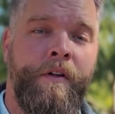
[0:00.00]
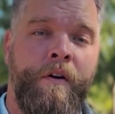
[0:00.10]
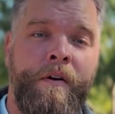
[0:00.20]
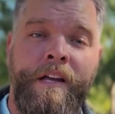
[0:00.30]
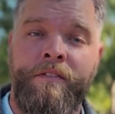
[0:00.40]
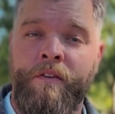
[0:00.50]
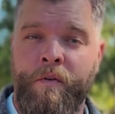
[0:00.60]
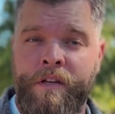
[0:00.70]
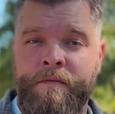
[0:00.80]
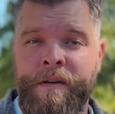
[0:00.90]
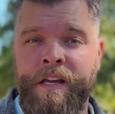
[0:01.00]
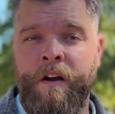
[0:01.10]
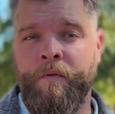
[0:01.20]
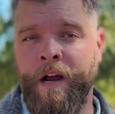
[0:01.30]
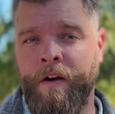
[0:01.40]
though is going to be
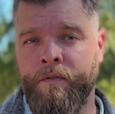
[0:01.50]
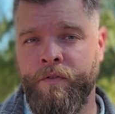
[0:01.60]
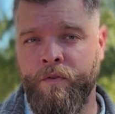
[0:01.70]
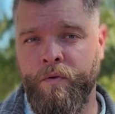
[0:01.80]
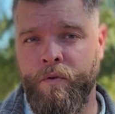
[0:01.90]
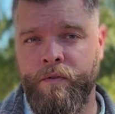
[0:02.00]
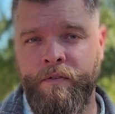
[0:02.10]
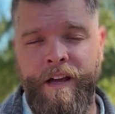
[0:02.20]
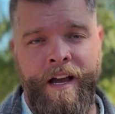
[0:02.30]
around schools.